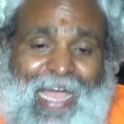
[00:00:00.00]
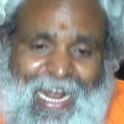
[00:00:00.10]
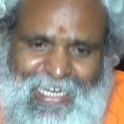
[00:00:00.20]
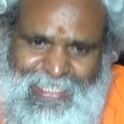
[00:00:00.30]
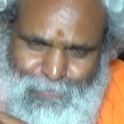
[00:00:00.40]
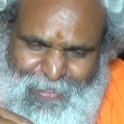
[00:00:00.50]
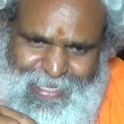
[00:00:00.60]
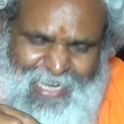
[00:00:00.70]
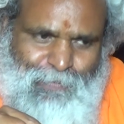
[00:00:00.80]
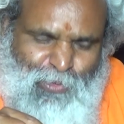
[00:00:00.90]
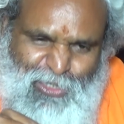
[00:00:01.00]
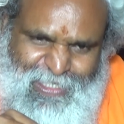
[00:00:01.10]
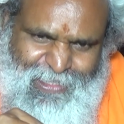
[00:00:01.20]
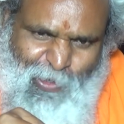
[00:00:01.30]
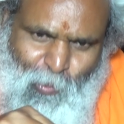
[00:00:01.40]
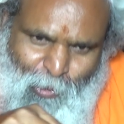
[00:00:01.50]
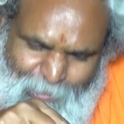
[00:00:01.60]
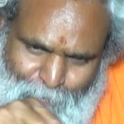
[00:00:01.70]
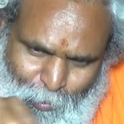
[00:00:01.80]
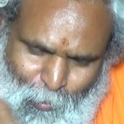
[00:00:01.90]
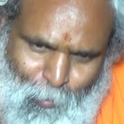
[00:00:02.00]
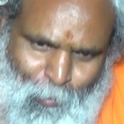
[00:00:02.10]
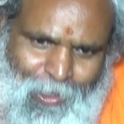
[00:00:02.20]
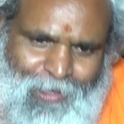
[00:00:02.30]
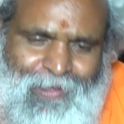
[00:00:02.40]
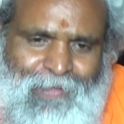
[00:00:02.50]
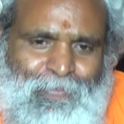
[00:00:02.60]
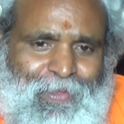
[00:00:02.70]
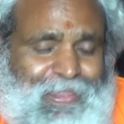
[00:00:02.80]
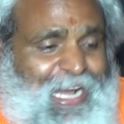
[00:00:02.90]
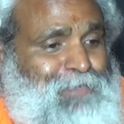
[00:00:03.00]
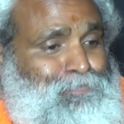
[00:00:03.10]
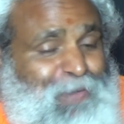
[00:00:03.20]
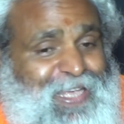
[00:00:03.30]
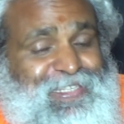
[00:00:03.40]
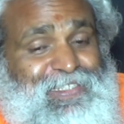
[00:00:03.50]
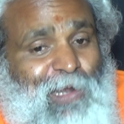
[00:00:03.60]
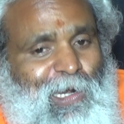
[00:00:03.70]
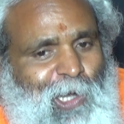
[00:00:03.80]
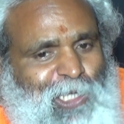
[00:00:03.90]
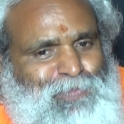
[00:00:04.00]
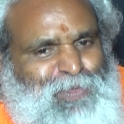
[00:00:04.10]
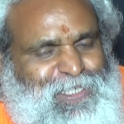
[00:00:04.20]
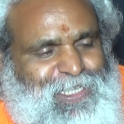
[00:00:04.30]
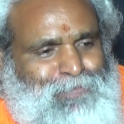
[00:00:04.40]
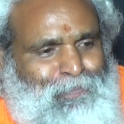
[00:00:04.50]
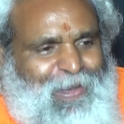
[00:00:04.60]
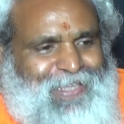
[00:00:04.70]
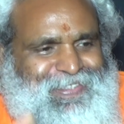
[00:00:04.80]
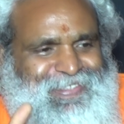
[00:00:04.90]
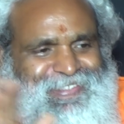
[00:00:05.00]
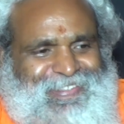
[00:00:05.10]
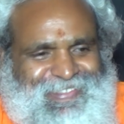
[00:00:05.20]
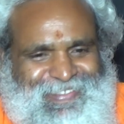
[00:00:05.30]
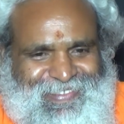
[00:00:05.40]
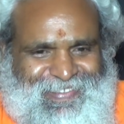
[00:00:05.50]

and especially if you see the whirlpool, that place is called auspicious place.